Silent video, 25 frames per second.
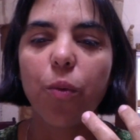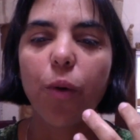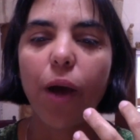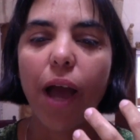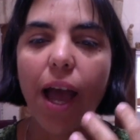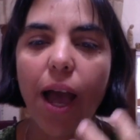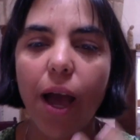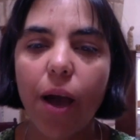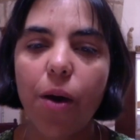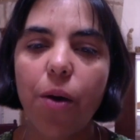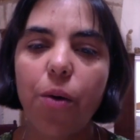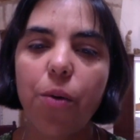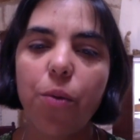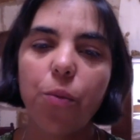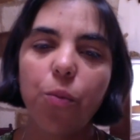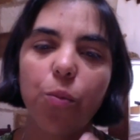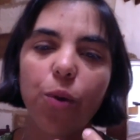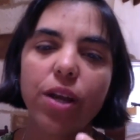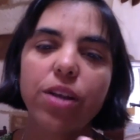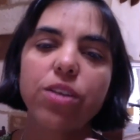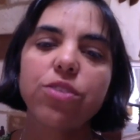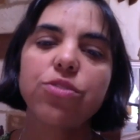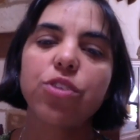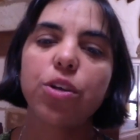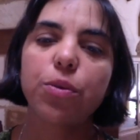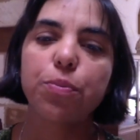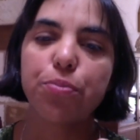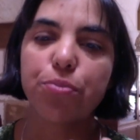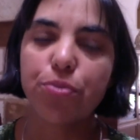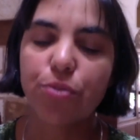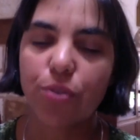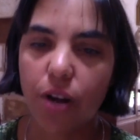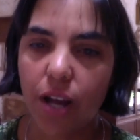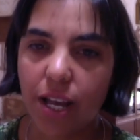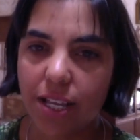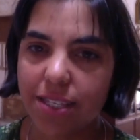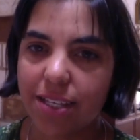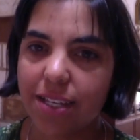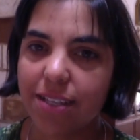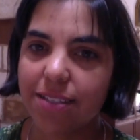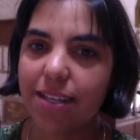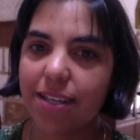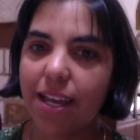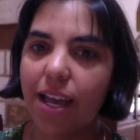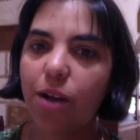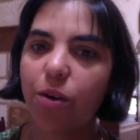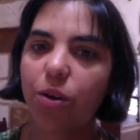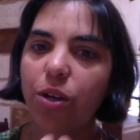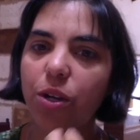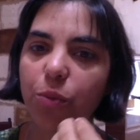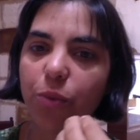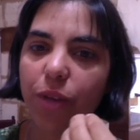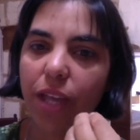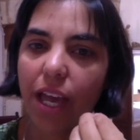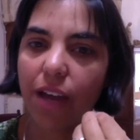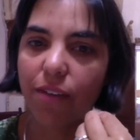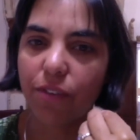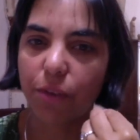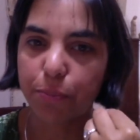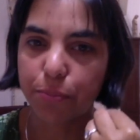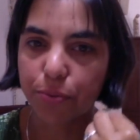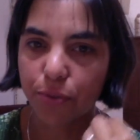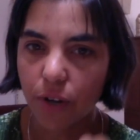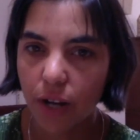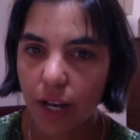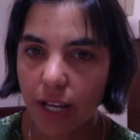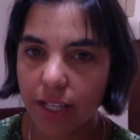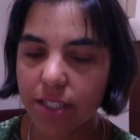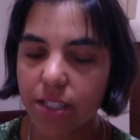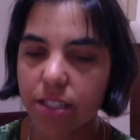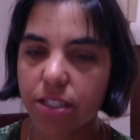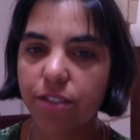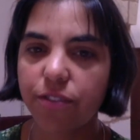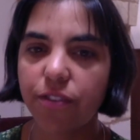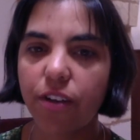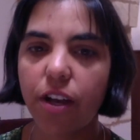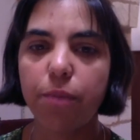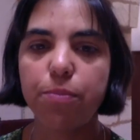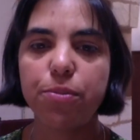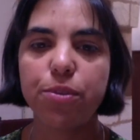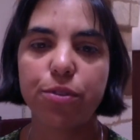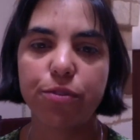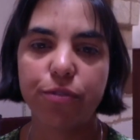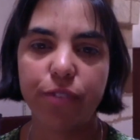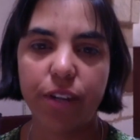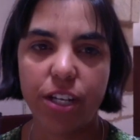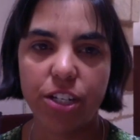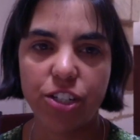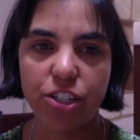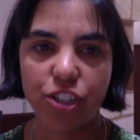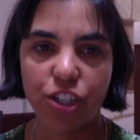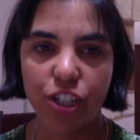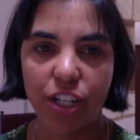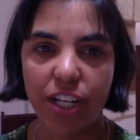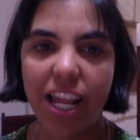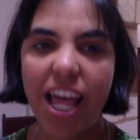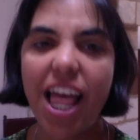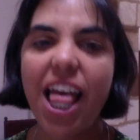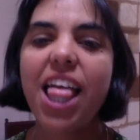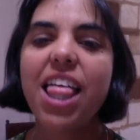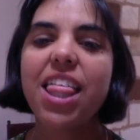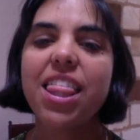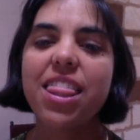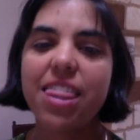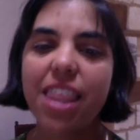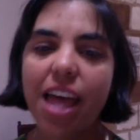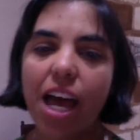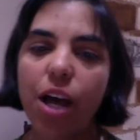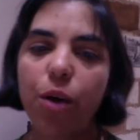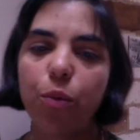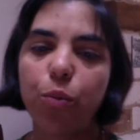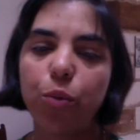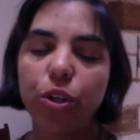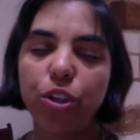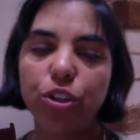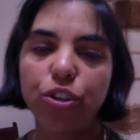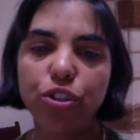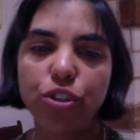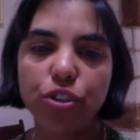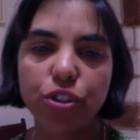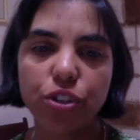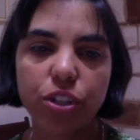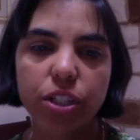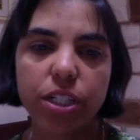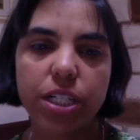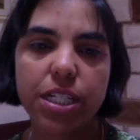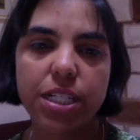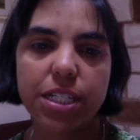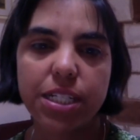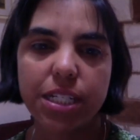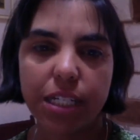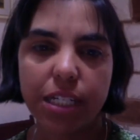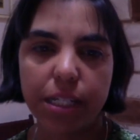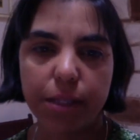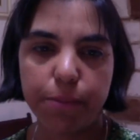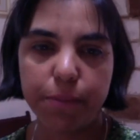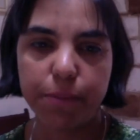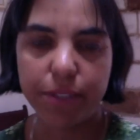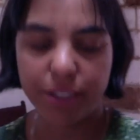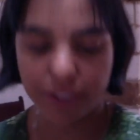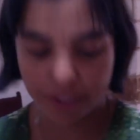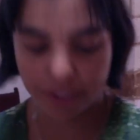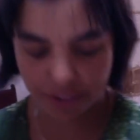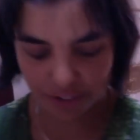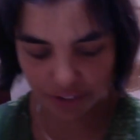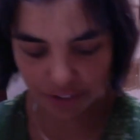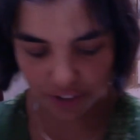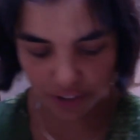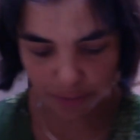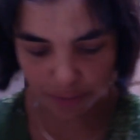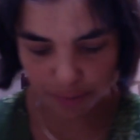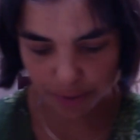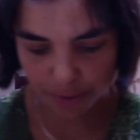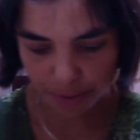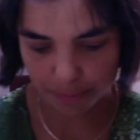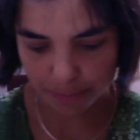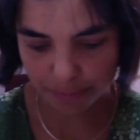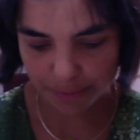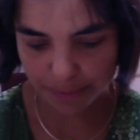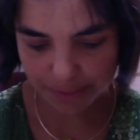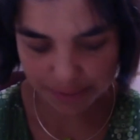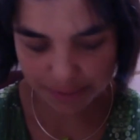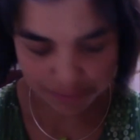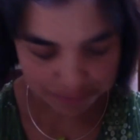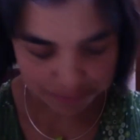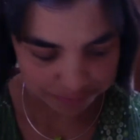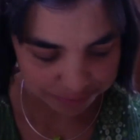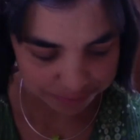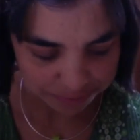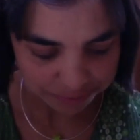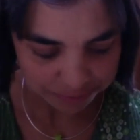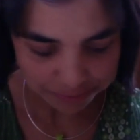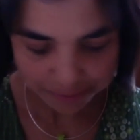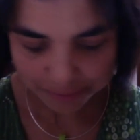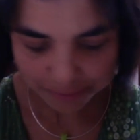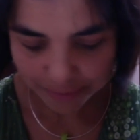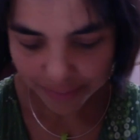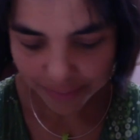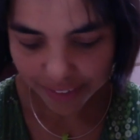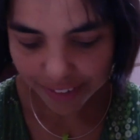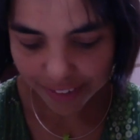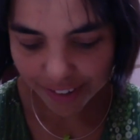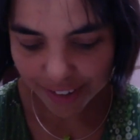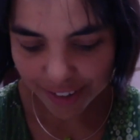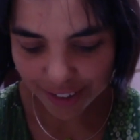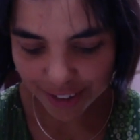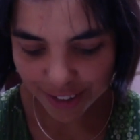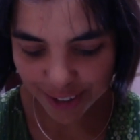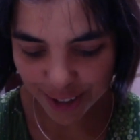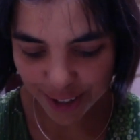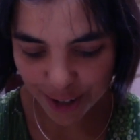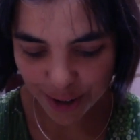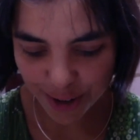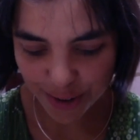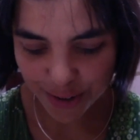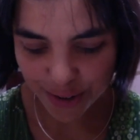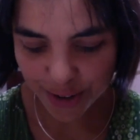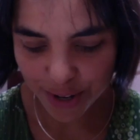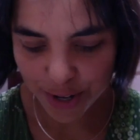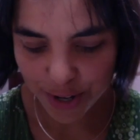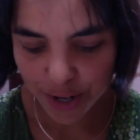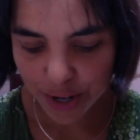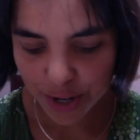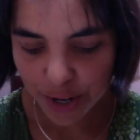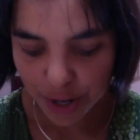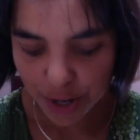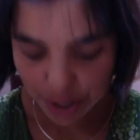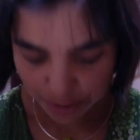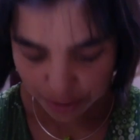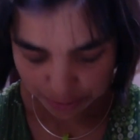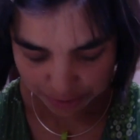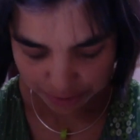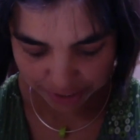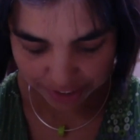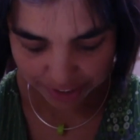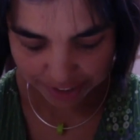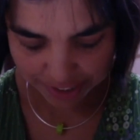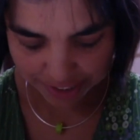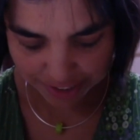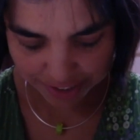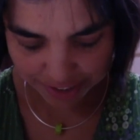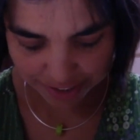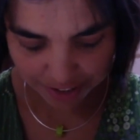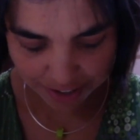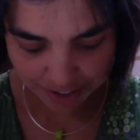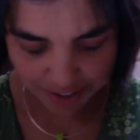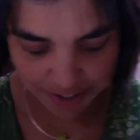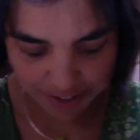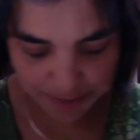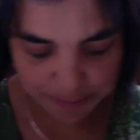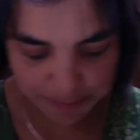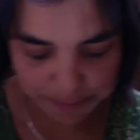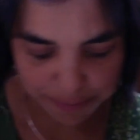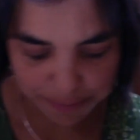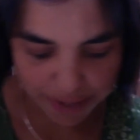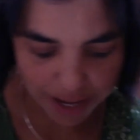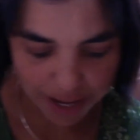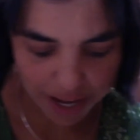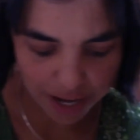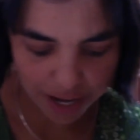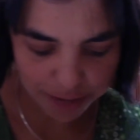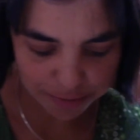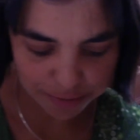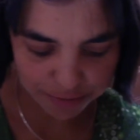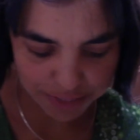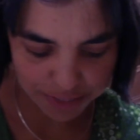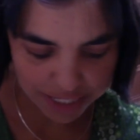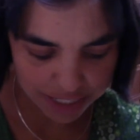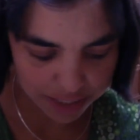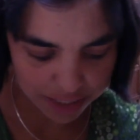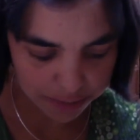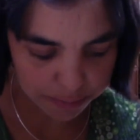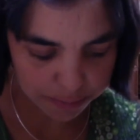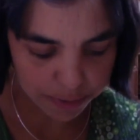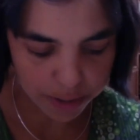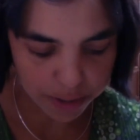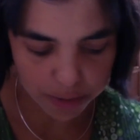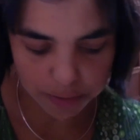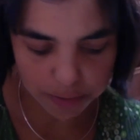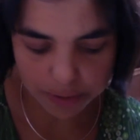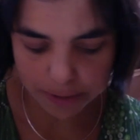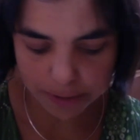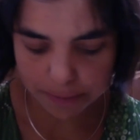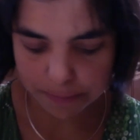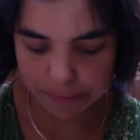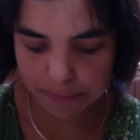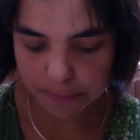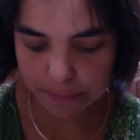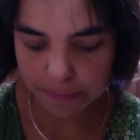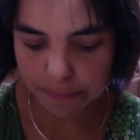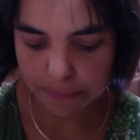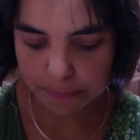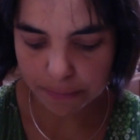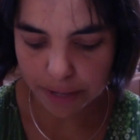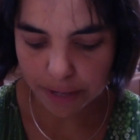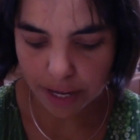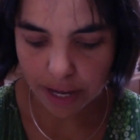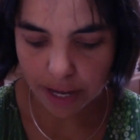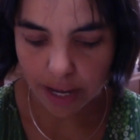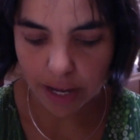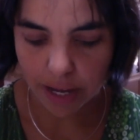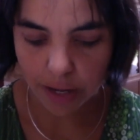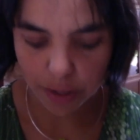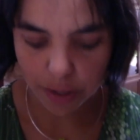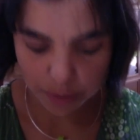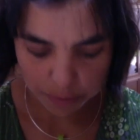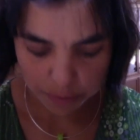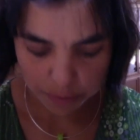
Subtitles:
what is our process? How can we have a process of observation that will nourish images in our poems? So we're going to start by reading a poem by